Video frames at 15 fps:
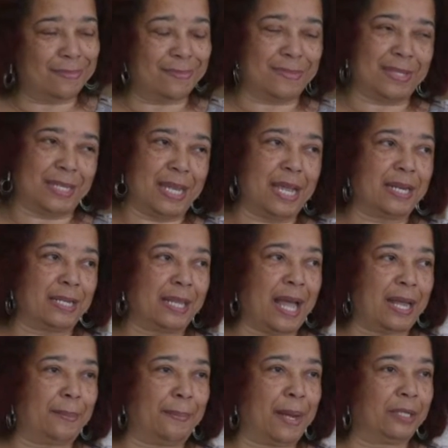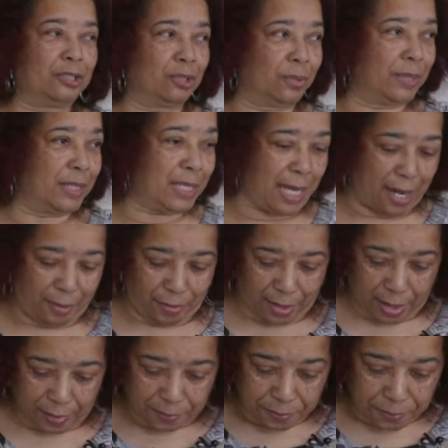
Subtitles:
saying a lot about your integrity.